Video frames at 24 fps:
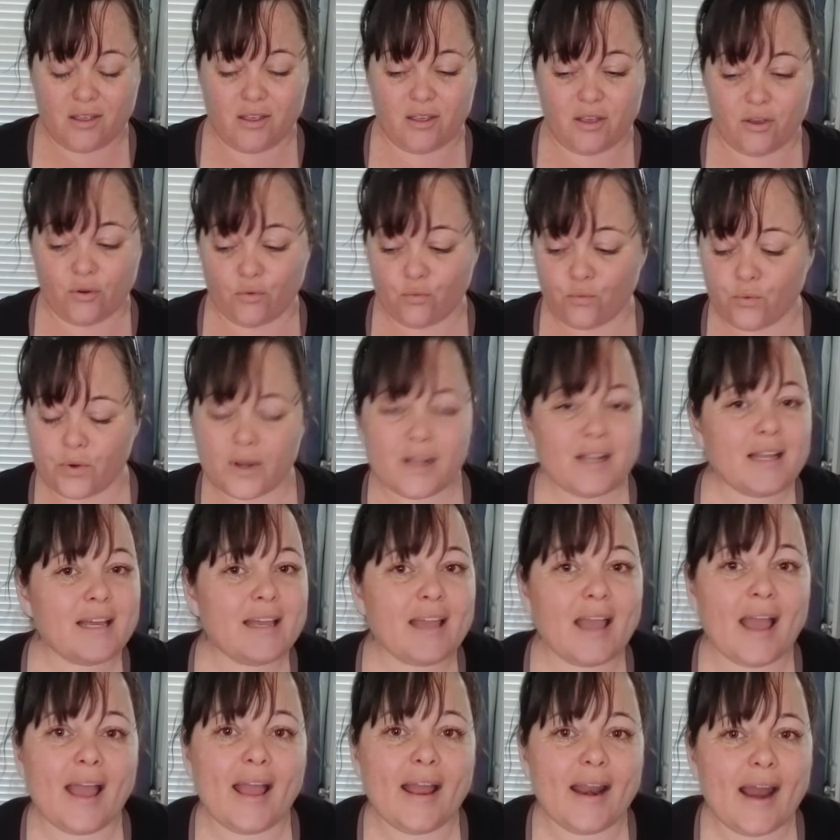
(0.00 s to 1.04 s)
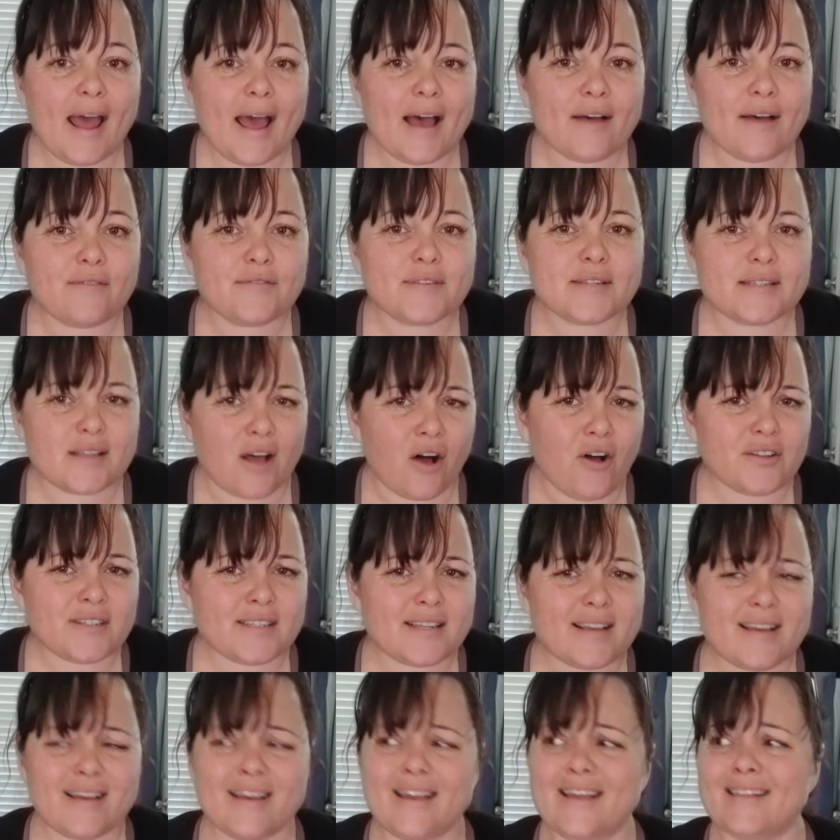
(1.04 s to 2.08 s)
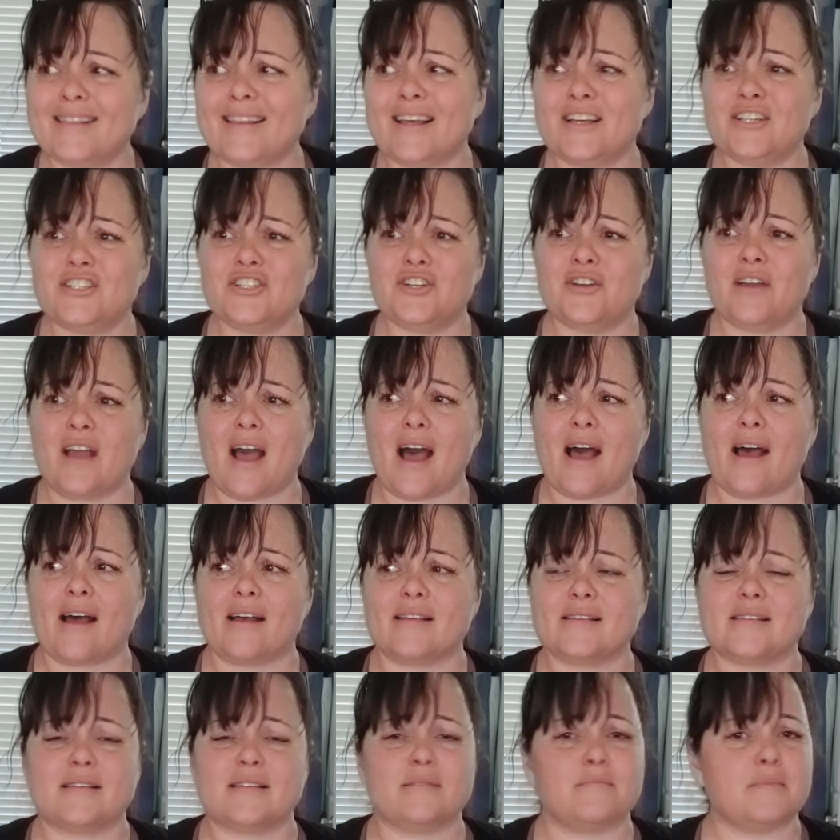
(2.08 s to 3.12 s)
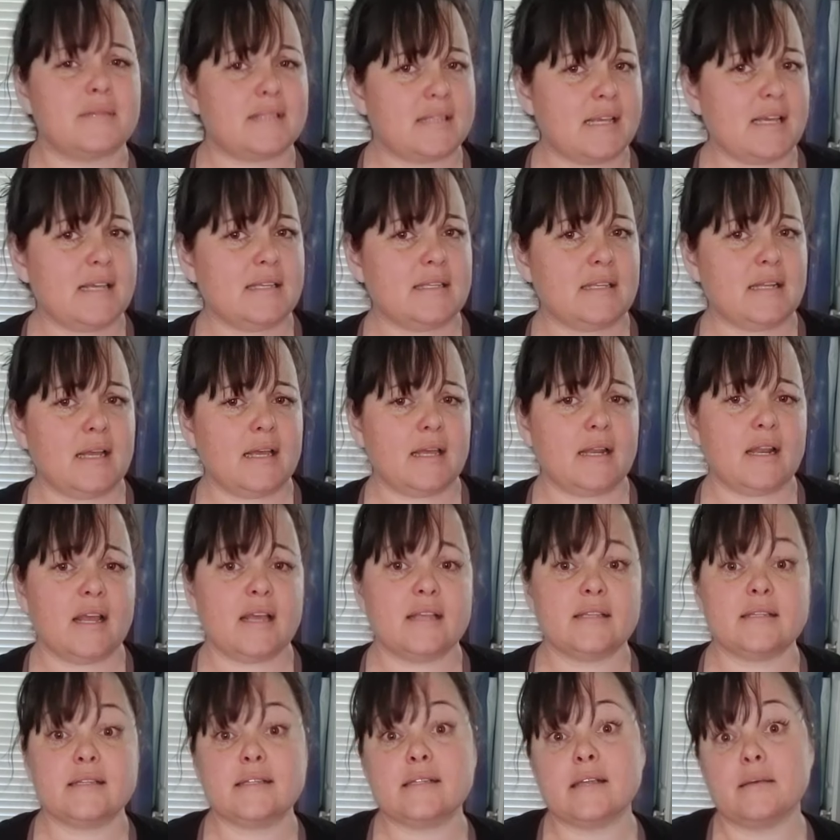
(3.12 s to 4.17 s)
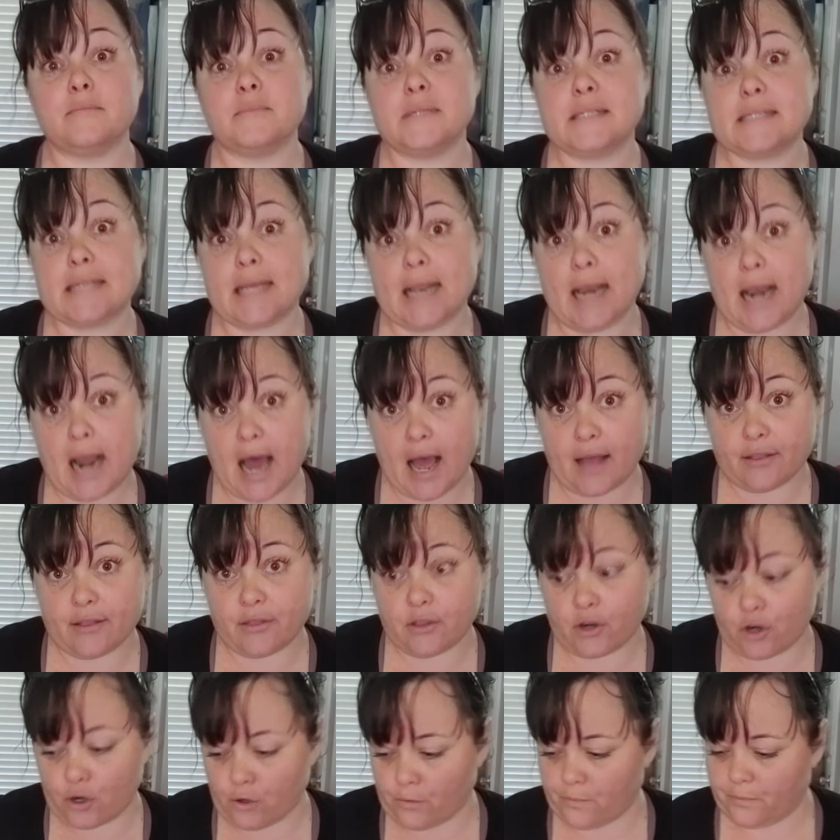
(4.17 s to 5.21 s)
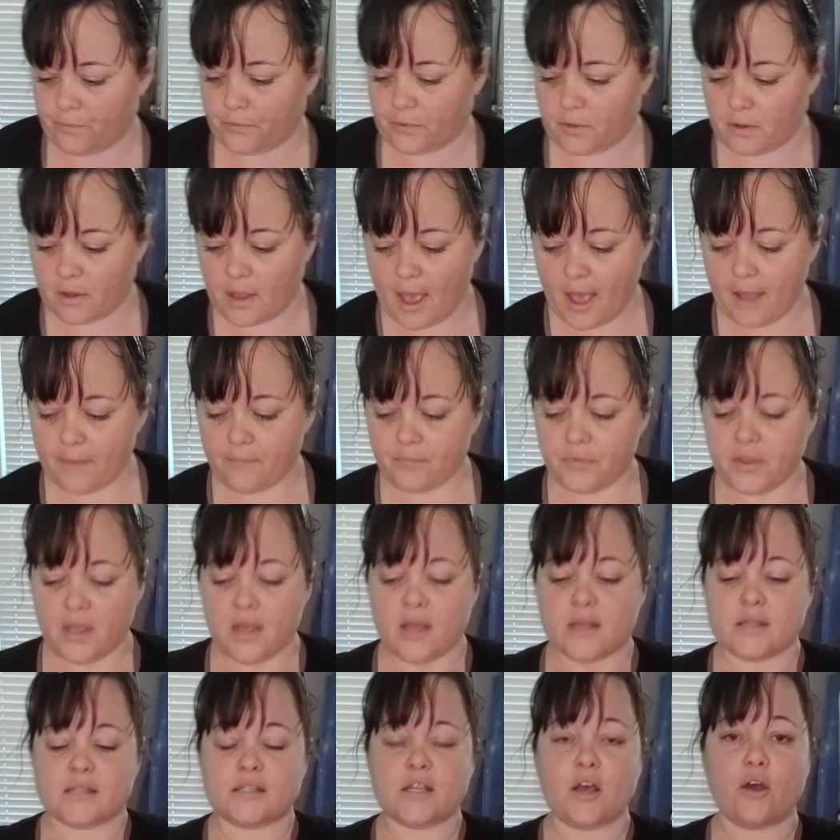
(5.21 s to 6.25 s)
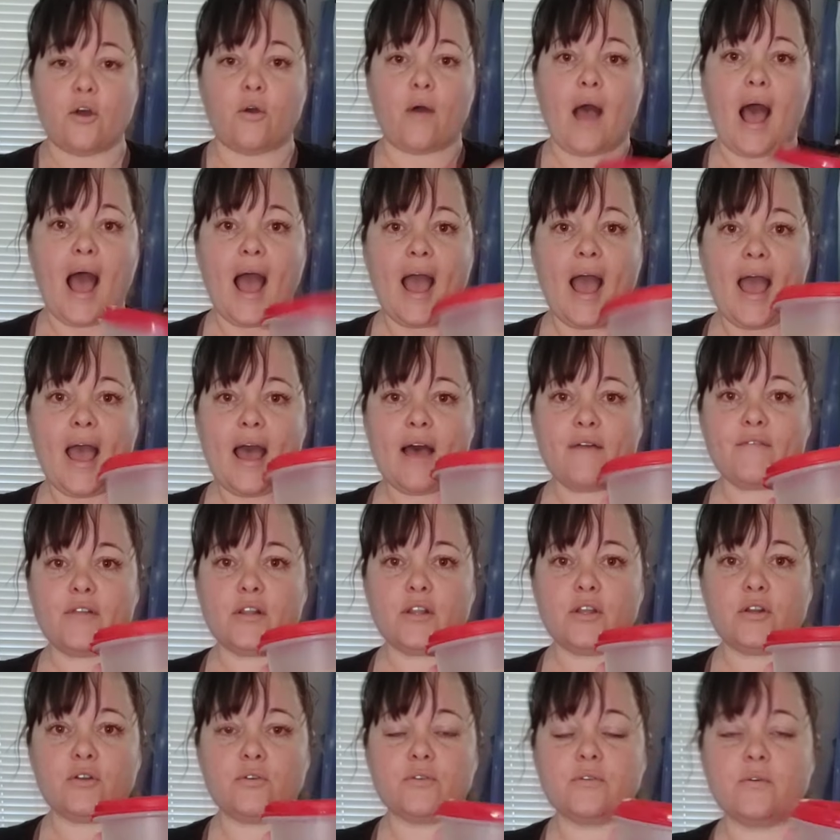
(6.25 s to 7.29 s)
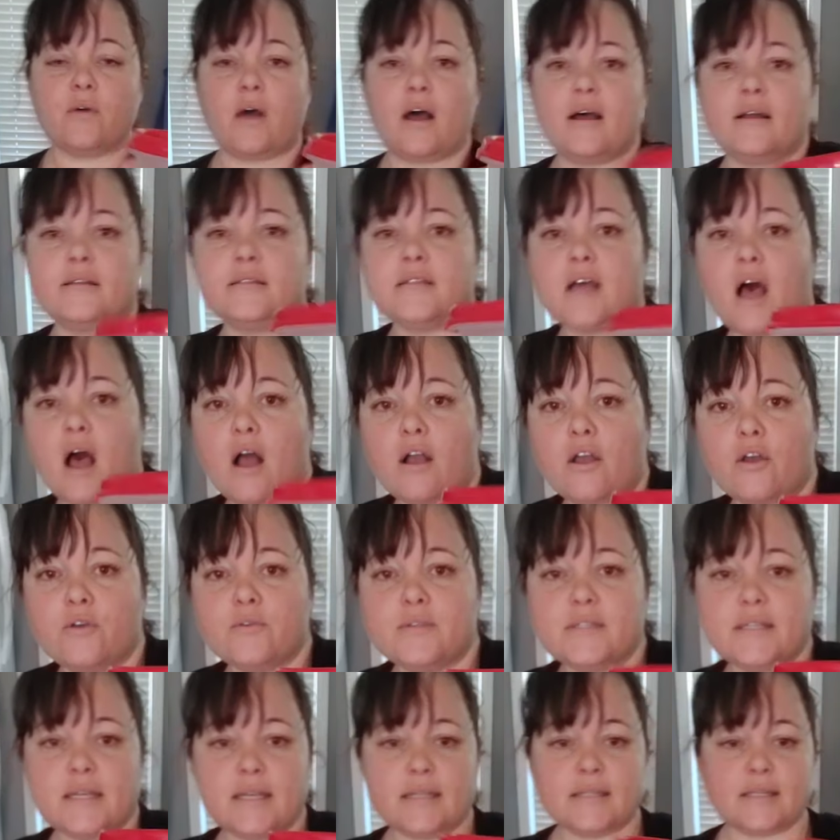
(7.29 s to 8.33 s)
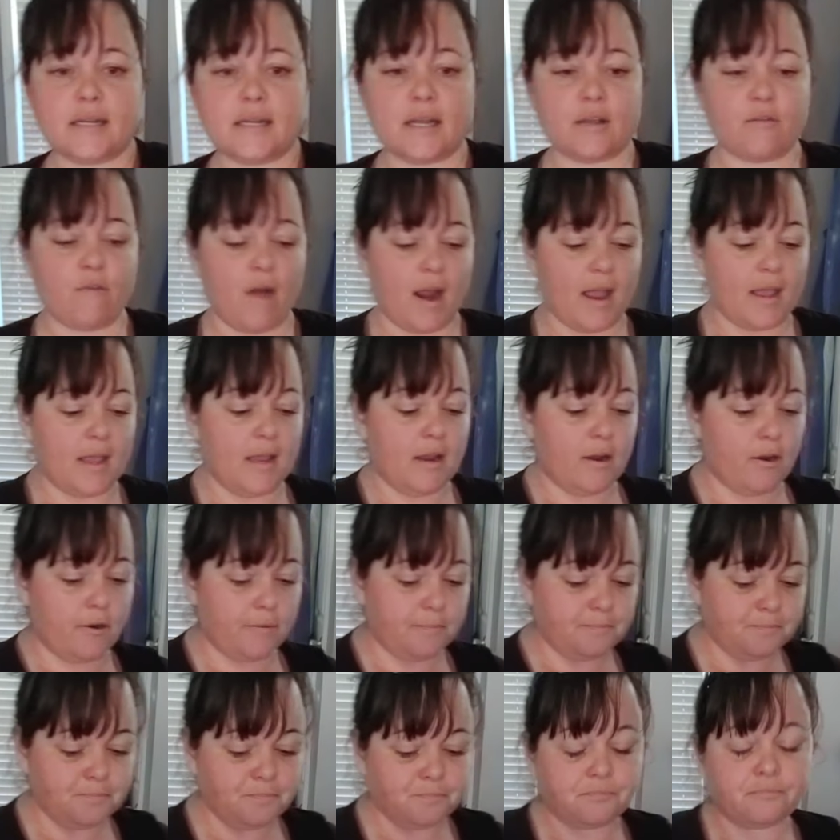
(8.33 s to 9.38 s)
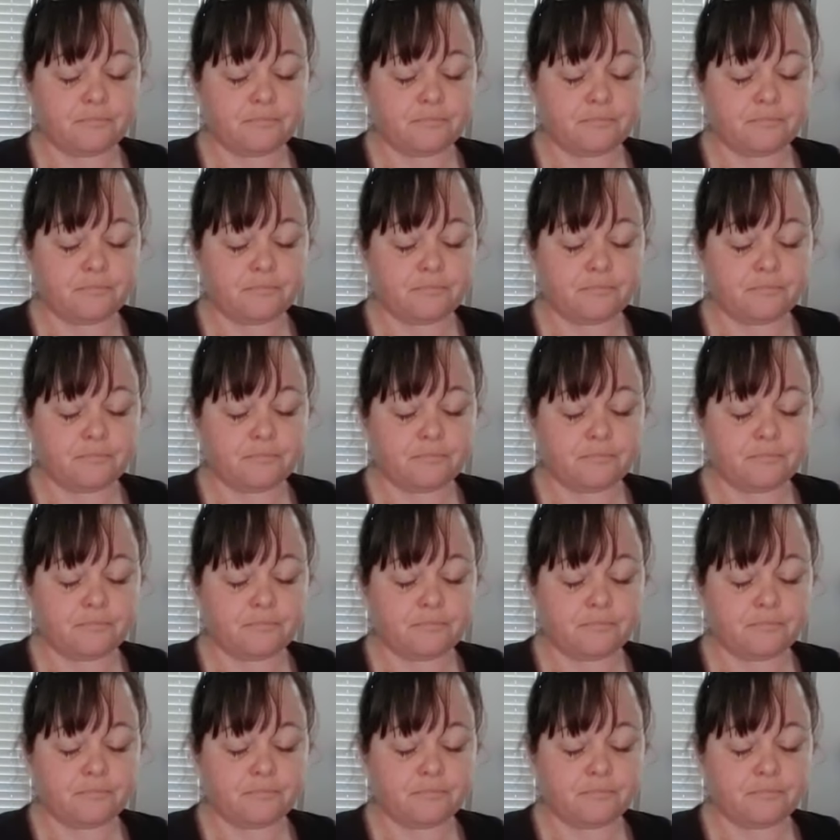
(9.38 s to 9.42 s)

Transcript: you really can't have salsa unless you got some seasoning and some cilantro. Okay, so I have a little taco seasoning right here.